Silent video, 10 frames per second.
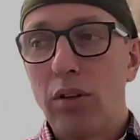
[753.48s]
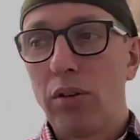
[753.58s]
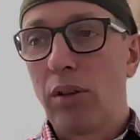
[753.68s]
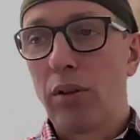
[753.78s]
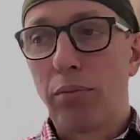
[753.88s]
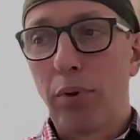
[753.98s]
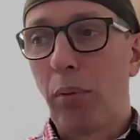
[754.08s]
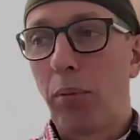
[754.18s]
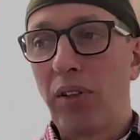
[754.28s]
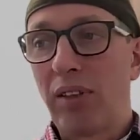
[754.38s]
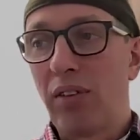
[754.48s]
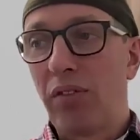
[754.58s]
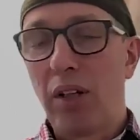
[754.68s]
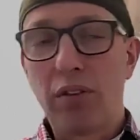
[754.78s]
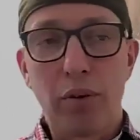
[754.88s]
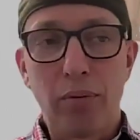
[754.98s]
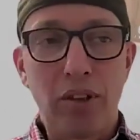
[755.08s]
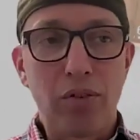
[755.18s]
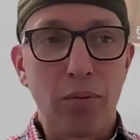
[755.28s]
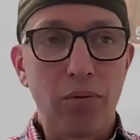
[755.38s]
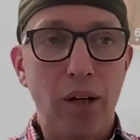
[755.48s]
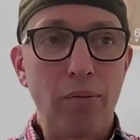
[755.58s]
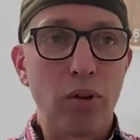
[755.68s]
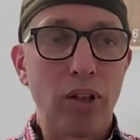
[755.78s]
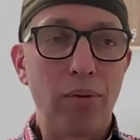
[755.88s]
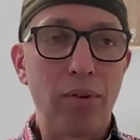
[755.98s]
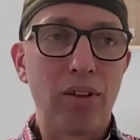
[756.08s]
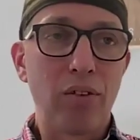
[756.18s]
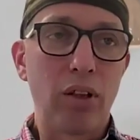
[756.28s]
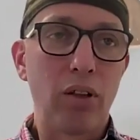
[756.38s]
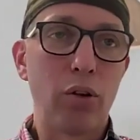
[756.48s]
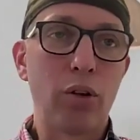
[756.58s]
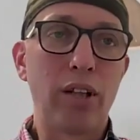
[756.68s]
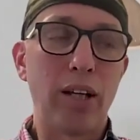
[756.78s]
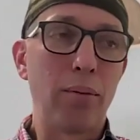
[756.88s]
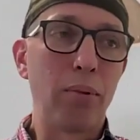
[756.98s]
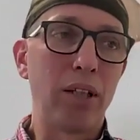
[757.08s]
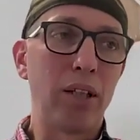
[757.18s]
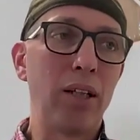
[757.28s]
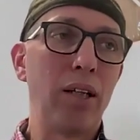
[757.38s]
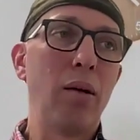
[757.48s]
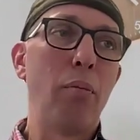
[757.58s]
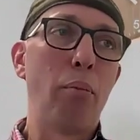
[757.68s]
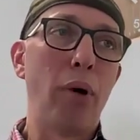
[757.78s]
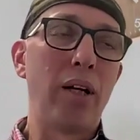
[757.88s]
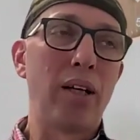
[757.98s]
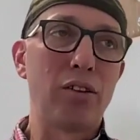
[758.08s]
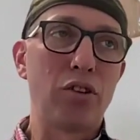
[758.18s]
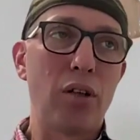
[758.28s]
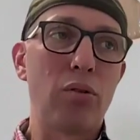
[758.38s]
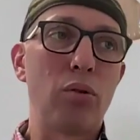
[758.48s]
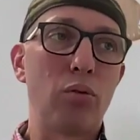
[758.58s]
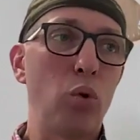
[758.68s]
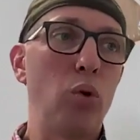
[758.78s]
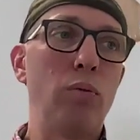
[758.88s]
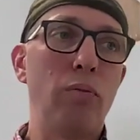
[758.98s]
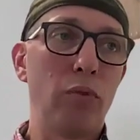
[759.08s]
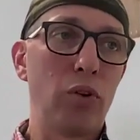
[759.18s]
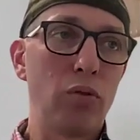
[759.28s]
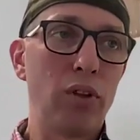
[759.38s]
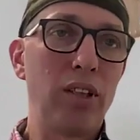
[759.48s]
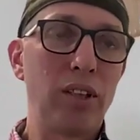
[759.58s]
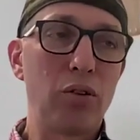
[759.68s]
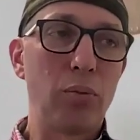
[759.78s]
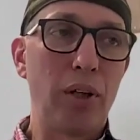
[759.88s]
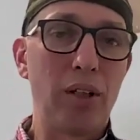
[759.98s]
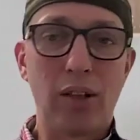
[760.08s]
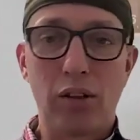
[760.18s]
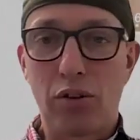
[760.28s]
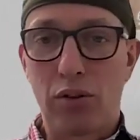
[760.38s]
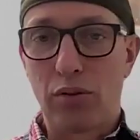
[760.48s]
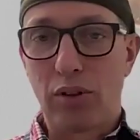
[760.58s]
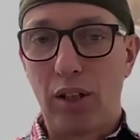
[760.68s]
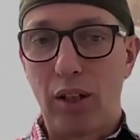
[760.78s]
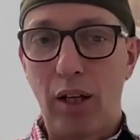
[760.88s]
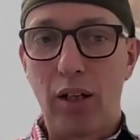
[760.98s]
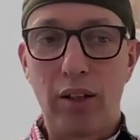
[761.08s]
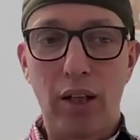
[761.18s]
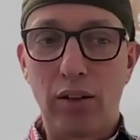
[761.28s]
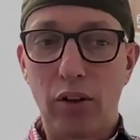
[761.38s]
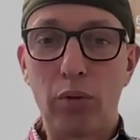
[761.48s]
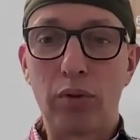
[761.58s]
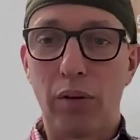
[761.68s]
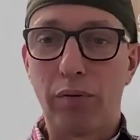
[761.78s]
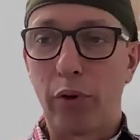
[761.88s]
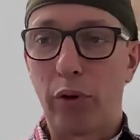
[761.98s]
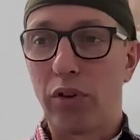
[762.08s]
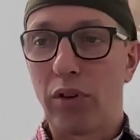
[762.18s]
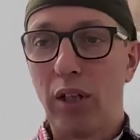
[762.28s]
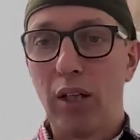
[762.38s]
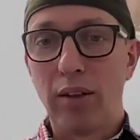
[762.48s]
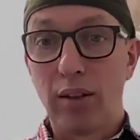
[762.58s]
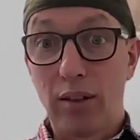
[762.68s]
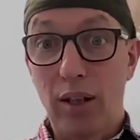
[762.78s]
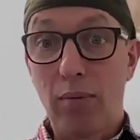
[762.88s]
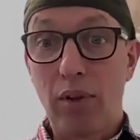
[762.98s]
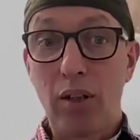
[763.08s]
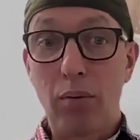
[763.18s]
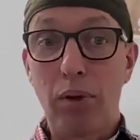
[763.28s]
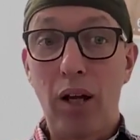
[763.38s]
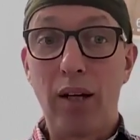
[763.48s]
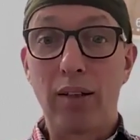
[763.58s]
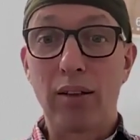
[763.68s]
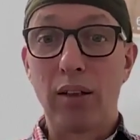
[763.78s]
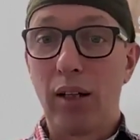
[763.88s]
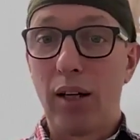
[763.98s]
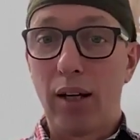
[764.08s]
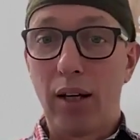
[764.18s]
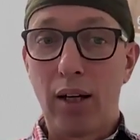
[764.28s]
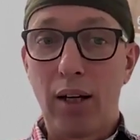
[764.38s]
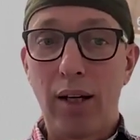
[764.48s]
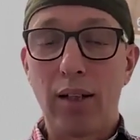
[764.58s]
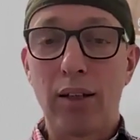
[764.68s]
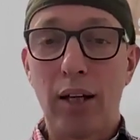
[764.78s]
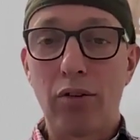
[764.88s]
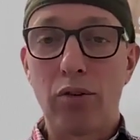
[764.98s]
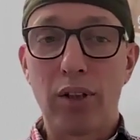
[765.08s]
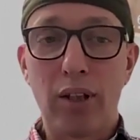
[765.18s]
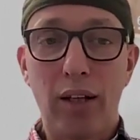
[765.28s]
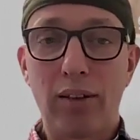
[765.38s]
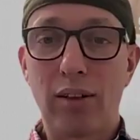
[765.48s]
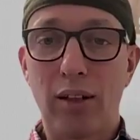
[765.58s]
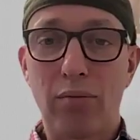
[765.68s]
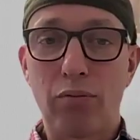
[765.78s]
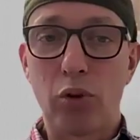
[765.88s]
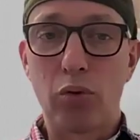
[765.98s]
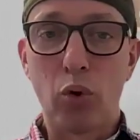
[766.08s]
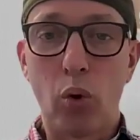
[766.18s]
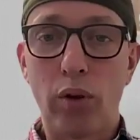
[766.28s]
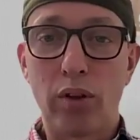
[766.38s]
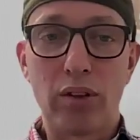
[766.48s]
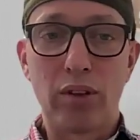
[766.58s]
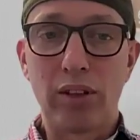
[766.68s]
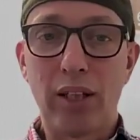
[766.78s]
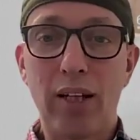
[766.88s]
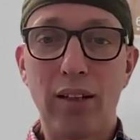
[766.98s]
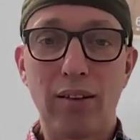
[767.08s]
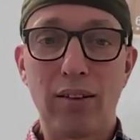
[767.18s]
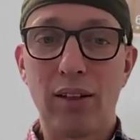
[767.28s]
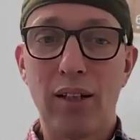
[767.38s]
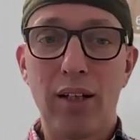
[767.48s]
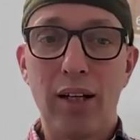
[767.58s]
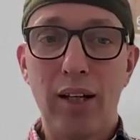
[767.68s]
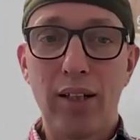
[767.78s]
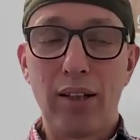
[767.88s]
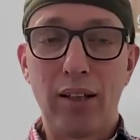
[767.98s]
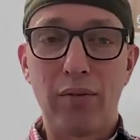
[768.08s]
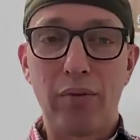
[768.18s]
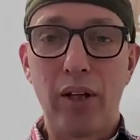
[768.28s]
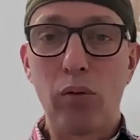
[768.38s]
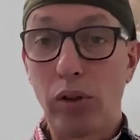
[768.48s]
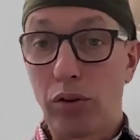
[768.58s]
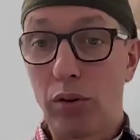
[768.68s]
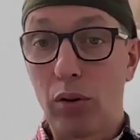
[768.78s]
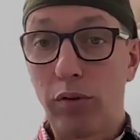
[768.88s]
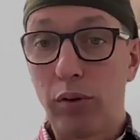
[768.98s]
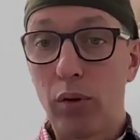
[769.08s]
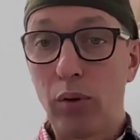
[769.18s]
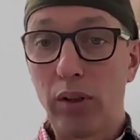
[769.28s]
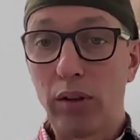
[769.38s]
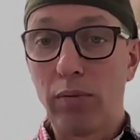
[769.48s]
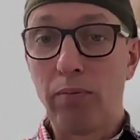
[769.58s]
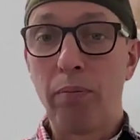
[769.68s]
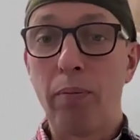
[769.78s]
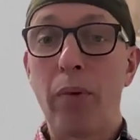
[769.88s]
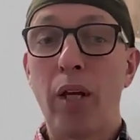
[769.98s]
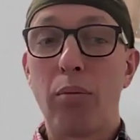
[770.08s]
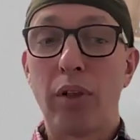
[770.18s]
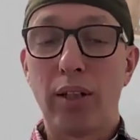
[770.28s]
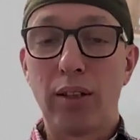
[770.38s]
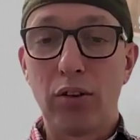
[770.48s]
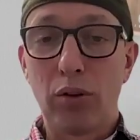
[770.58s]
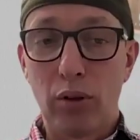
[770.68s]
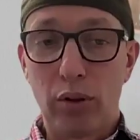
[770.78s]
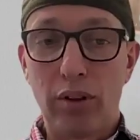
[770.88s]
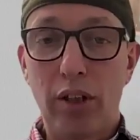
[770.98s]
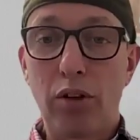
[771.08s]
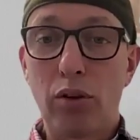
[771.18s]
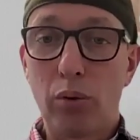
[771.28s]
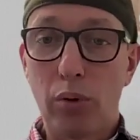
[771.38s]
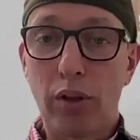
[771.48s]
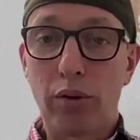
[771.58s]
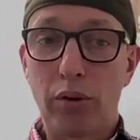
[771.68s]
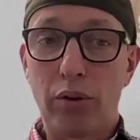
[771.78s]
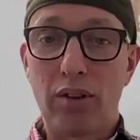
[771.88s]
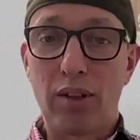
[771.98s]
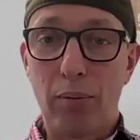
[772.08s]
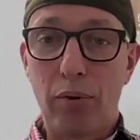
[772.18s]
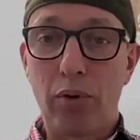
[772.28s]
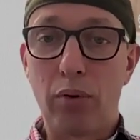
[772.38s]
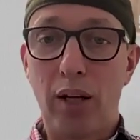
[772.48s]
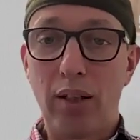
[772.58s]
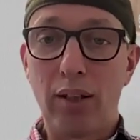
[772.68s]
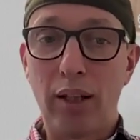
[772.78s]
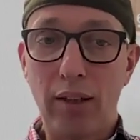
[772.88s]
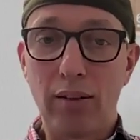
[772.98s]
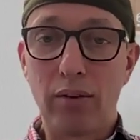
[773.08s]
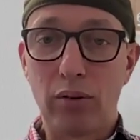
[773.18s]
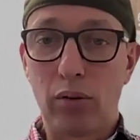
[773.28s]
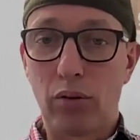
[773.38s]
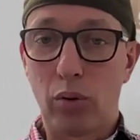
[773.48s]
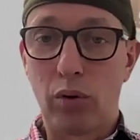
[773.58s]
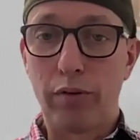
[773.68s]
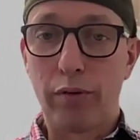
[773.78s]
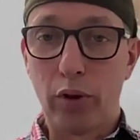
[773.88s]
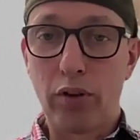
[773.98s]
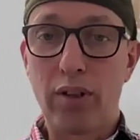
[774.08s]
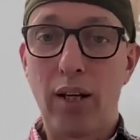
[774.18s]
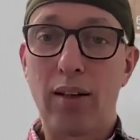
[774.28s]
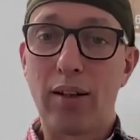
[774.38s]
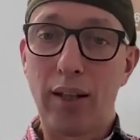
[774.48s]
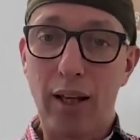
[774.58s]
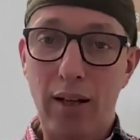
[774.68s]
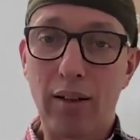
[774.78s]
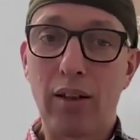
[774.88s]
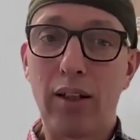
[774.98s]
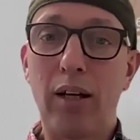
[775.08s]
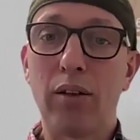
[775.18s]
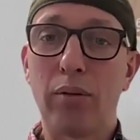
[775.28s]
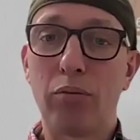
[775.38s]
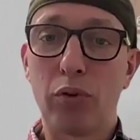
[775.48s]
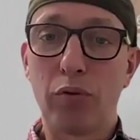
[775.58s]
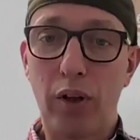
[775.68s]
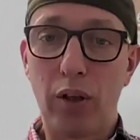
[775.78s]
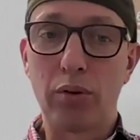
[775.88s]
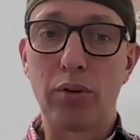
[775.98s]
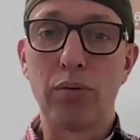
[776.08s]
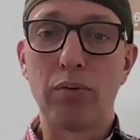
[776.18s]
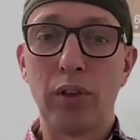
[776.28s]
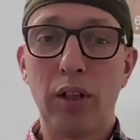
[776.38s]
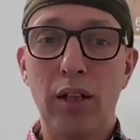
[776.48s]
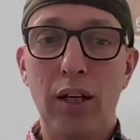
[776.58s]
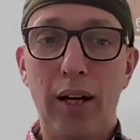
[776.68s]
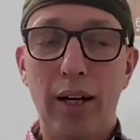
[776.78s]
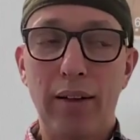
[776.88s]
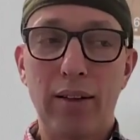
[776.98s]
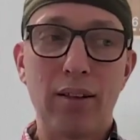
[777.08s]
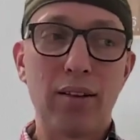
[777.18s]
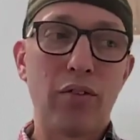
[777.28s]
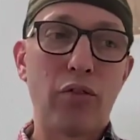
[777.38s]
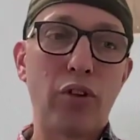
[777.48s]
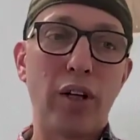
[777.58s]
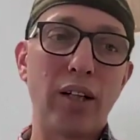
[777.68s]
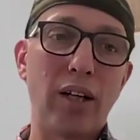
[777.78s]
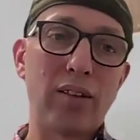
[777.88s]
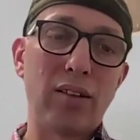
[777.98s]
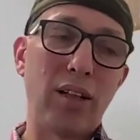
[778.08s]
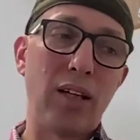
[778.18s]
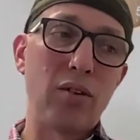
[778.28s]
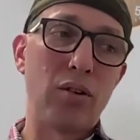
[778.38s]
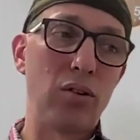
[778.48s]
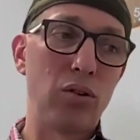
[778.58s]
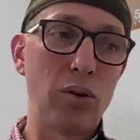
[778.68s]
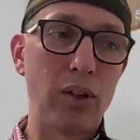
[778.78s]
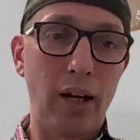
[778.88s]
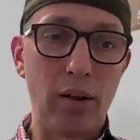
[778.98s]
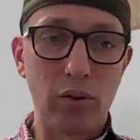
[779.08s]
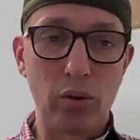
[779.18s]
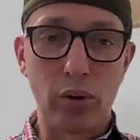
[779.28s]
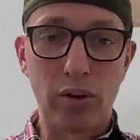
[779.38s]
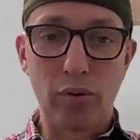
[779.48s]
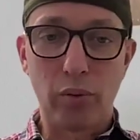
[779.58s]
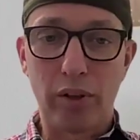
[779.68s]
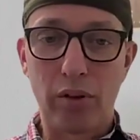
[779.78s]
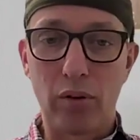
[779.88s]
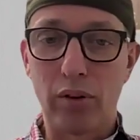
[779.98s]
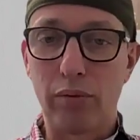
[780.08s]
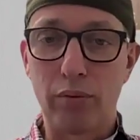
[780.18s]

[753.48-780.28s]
you can probably deviate from this from time to time. It's never going to hurt anybody. But as a general rule, you really need to pay attention that they don't come first. The same thing applies and entering and exiting. So doors, gates, anything. They'll want to go forward, but they need to learn that you are going to step through any gate or door first and then allow them to follow you. And this is a great exercise. You can do it outdoors where you're